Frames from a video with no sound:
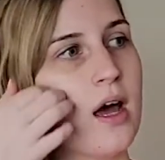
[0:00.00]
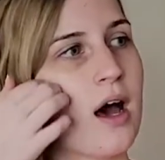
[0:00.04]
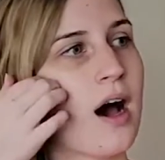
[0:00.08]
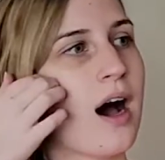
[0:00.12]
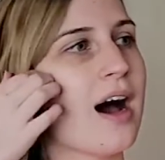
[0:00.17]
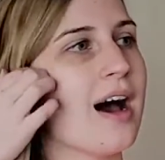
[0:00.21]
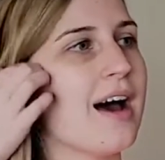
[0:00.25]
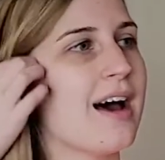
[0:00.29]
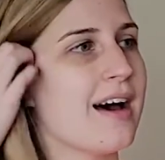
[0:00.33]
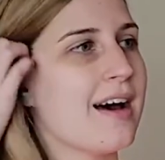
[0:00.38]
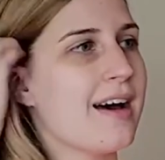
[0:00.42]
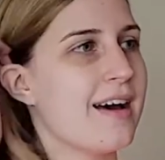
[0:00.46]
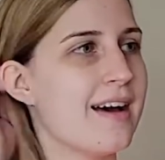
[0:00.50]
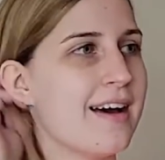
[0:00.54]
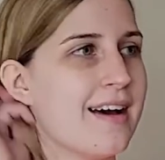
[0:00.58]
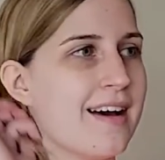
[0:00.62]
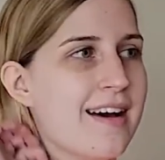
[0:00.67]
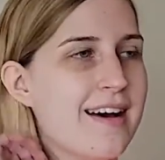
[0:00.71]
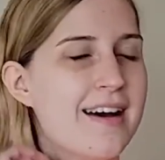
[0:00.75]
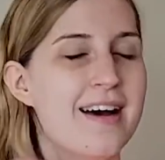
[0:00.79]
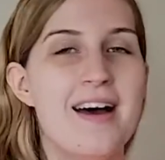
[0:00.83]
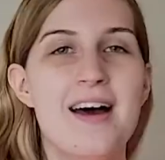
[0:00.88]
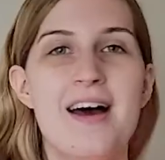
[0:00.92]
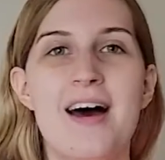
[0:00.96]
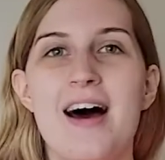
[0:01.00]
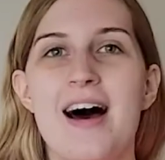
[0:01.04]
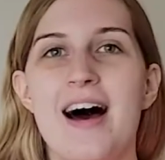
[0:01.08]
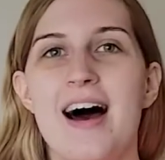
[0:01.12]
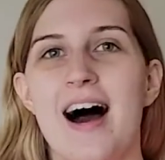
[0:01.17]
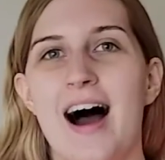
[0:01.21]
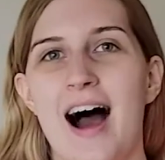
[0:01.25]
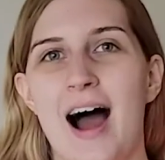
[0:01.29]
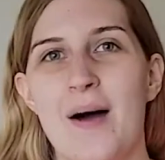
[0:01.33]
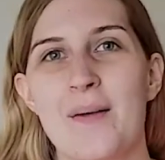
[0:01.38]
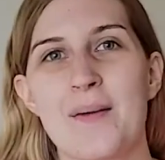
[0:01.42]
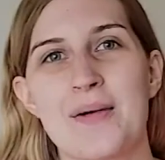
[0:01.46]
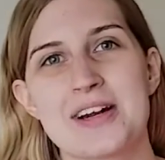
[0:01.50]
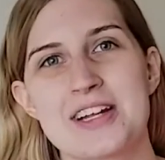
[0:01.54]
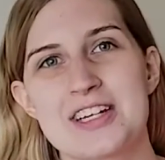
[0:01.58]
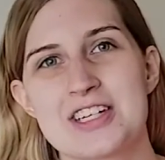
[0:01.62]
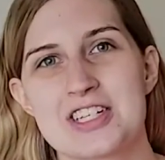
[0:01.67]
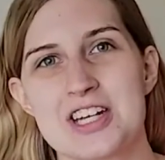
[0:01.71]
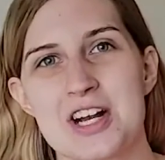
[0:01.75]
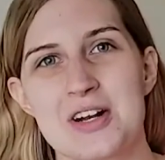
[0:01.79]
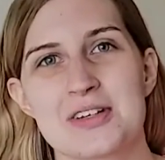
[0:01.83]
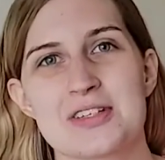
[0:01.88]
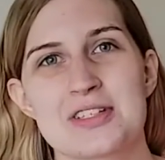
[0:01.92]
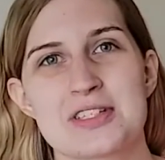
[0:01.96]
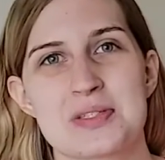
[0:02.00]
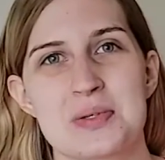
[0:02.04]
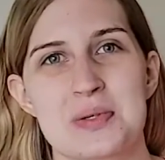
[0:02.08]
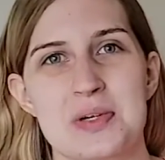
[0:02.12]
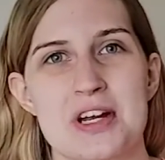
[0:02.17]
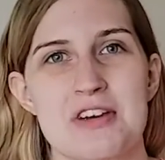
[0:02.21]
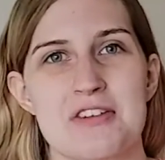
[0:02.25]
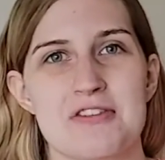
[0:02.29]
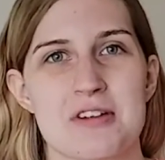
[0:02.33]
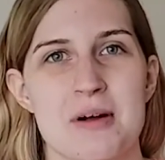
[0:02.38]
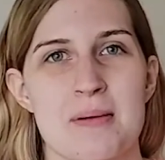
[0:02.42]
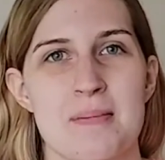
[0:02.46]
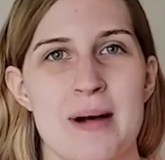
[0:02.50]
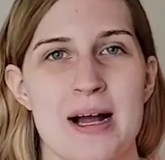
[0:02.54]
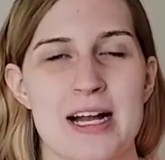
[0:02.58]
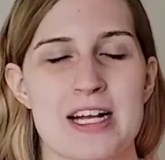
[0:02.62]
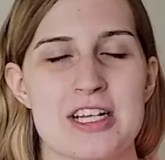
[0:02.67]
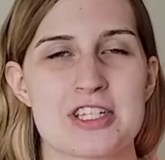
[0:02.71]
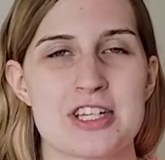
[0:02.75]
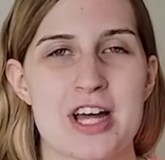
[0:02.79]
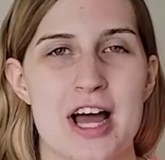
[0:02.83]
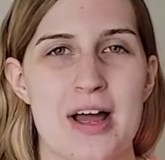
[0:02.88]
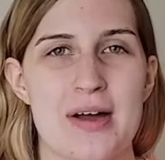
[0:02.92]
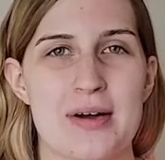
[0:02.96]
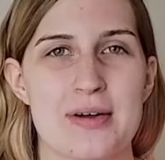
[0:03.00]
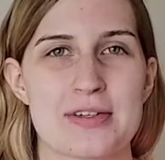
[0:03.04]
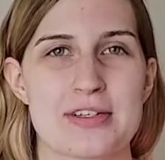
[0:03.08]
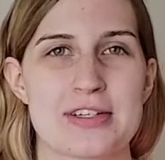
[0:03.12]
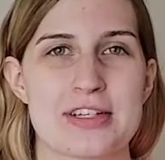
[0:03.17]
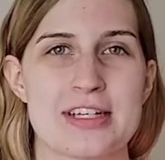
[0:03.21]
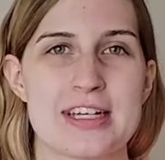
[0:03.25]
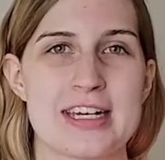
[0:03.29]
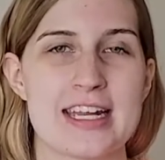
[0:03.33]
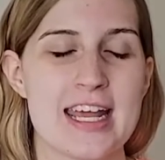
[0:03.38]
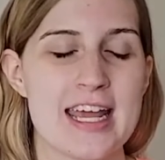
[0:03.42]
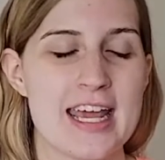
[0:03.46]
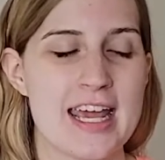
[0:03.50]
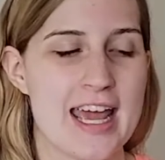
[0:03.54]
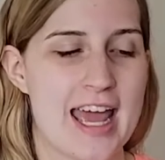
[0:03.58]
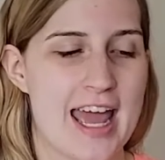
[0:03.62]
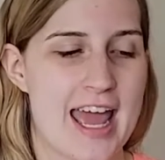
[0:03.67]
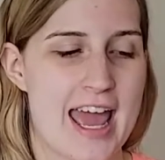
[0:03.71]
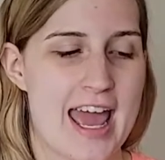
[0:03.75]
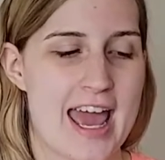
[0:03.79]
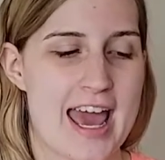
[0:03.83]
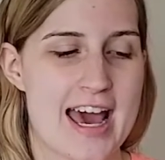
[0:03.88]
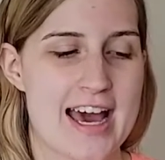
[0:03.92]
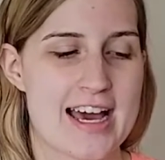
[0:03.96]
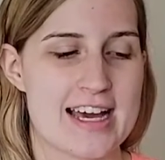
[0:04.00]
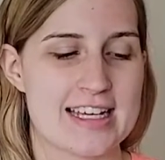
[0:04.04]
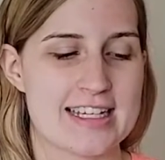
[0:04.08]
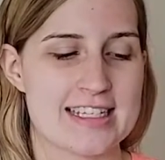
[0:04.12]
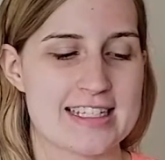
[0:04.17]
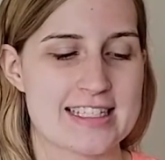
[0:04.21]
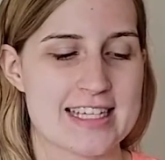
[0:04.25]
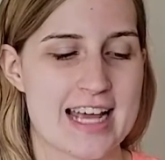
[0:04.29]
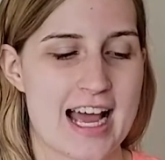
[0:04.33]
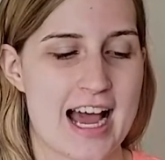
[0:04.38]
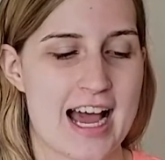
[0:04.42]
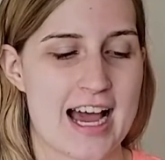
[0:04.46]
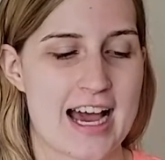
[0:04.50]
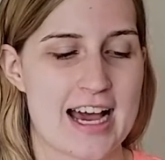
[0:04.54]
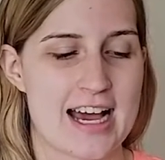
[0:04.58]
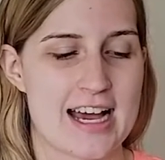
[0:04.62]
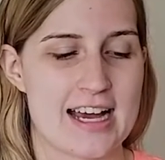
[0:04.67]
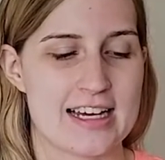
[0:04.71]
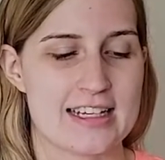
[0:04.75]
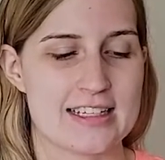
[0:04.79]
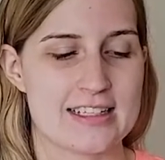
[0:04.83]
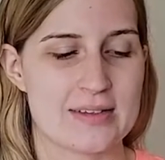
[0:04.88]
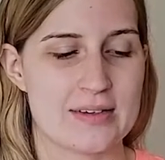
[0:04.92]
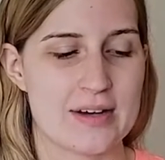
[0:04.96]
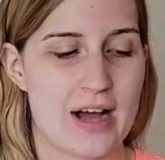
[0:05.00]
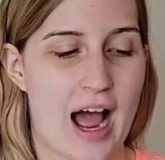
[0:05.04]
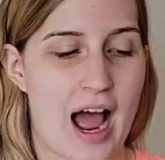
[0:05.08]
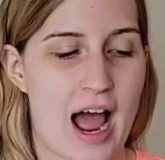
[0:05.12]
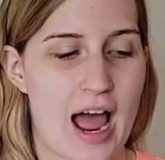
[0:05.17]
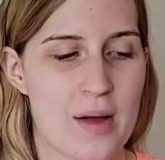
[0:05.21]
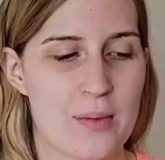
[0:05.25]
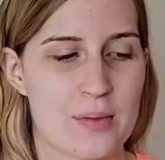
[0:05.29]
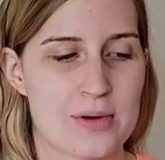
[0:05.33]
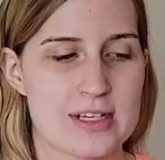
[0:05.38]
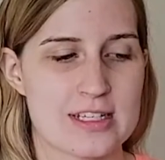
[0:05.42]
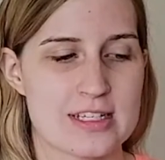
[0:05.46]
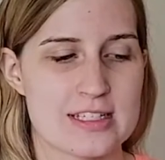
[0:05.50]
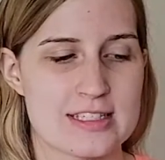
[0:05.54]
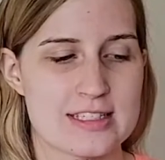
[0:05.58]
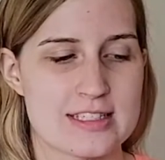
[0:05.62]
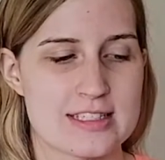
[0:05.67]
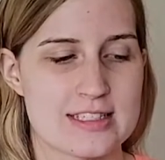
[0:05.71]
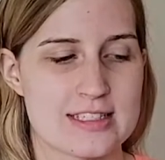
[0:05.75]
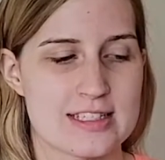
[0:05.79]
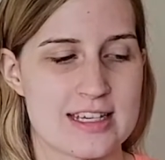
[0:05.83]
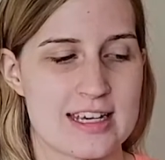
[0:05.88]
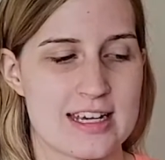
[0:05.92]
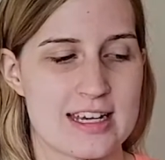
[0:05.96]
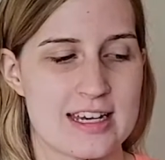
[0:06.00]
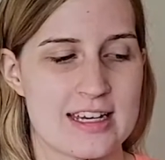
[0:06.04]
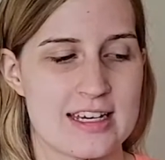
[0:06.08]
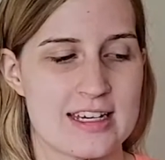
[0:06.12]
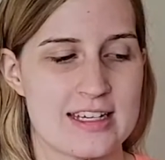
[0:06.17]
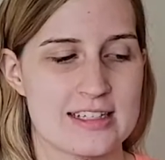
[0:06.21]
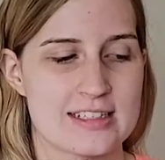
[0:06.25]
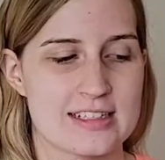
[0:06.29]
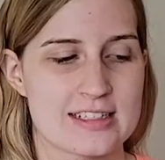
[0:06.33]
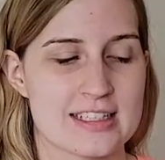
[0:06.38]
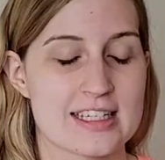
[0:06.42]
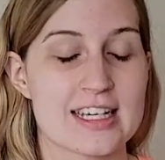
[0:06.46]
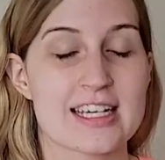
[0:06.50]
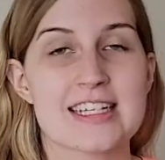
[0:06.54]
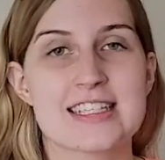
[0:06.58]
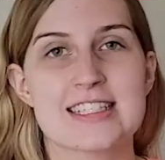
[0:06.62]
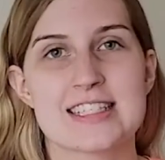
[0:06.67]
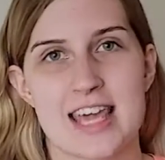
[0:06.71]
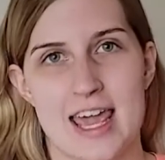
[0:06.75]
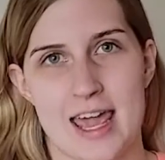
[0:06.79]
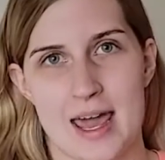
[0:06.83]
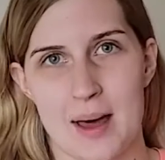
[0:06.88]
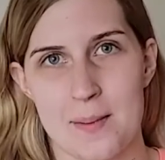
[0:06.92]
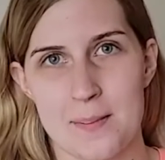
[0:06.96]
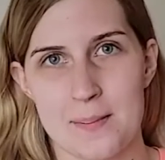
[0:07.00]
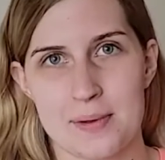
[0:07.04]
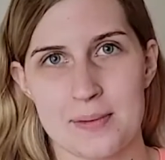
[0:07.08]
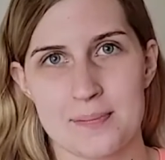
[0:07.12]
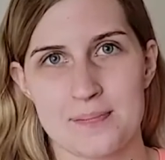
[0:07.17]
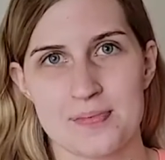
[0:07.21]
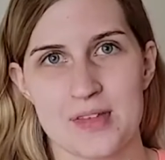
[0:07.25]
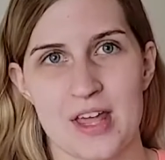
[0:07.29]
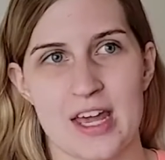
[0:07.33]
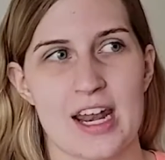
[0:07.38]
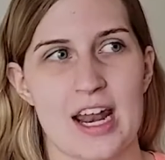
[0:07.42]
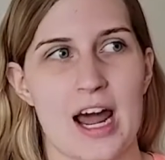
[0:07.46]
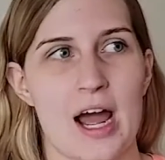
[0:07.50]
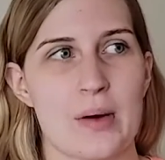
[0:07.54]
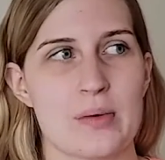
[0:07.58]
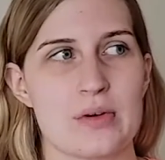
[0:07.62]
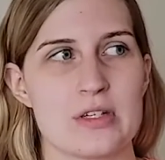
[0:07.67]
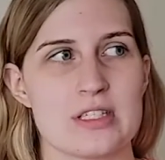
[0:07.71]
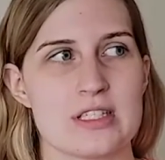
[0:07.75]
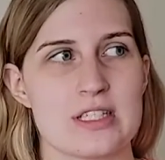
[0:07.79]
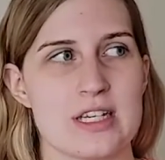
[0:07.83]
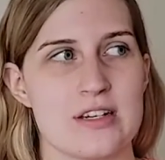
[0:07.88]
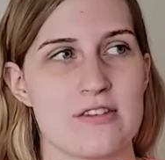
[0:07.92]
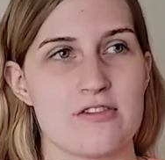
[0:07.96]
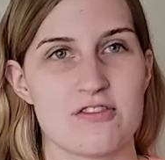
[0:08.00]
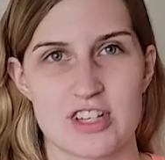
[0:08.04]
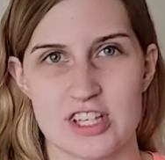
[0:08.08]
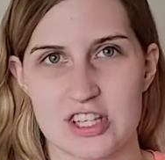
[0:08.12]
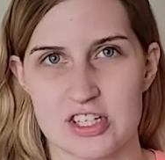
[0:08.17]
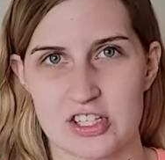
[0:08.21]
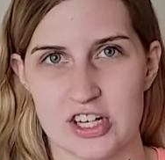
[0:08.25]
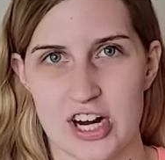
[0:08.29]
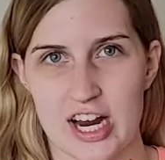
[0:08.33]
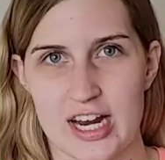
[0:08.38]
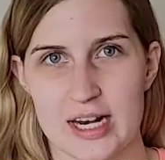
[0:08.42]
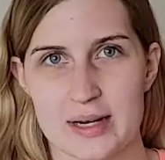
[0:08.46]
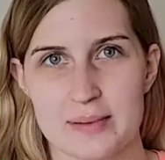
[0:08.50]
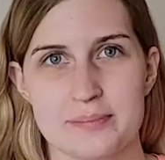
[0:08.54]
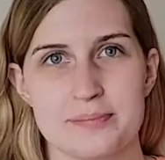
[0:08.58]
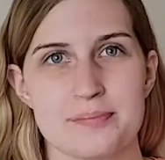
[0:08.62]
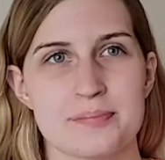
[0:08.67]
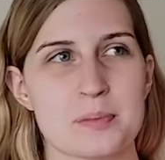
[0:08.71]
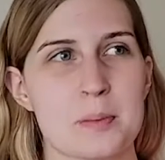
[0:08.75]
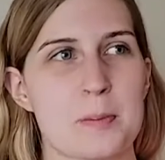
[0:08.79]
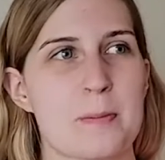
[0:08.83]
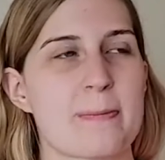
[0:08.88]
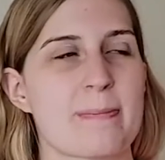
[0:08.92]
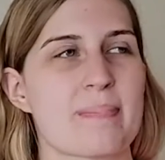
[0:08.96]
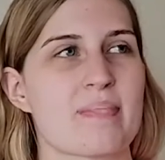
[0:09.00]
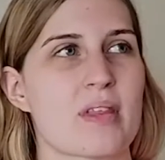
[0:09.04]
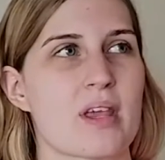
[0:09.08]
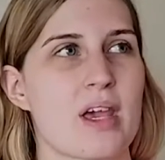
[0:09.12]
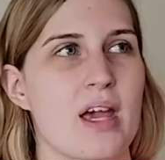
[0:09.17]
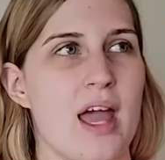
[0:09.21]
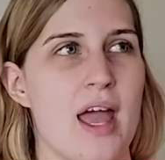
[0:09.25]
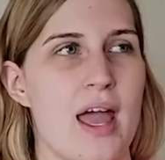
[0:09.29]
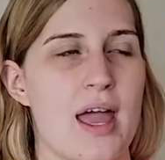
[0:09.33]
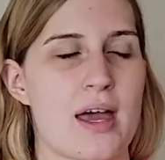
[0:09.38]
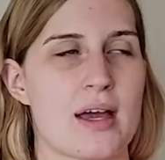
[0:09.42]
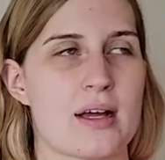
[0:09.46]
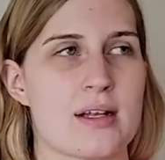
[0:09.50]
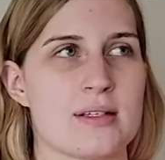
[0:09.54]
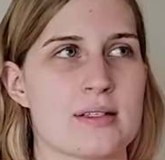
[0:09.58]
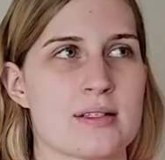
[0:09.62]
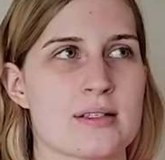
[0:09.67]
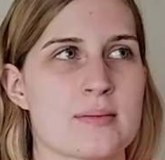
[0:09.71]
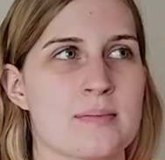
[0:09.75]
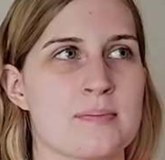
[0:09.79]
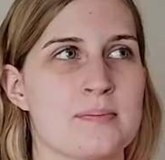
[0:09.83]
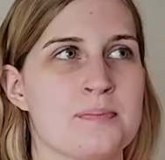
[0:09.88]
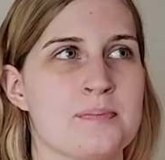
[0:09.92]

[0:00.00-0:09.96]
I want to share a story from my childhood. And I was in kids camp and I was in 5th grade. And